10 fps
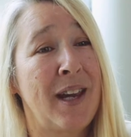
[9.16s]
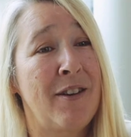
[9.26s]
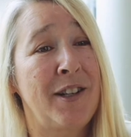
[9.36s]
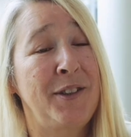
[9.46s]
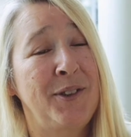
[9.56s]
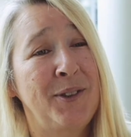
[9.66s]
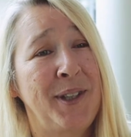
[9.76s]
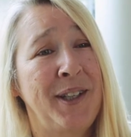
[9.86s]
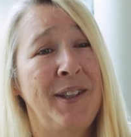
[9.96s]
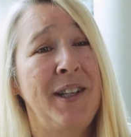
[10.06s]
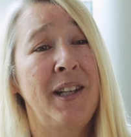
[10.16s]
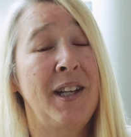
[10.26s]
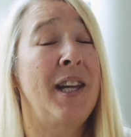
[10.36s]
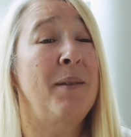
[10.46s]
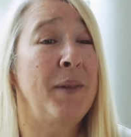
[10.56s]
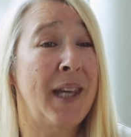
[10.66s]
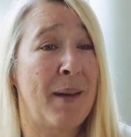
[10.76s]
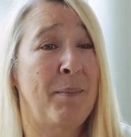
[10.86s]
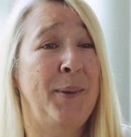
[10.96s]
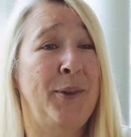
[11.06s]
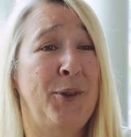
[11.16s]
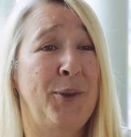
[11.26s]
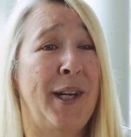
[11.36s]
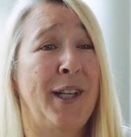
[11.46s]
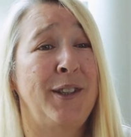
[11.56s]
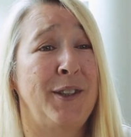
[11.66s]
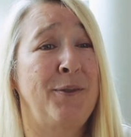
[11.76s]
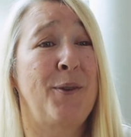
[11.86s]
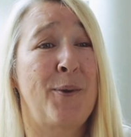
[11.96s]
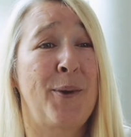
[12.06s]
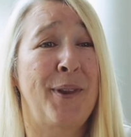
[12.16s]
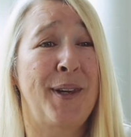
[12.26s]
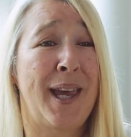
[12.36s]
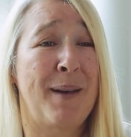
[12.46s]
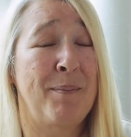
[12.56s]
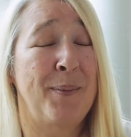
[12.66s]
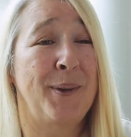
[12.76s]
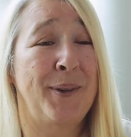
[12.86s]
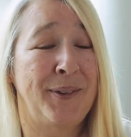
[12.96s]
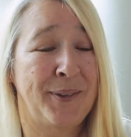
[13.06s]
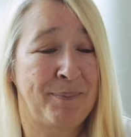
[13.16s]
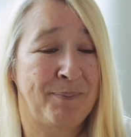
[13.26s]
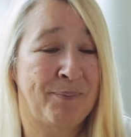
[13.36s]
Carolyn Donigan and I am the campus director for Rhondda Campus.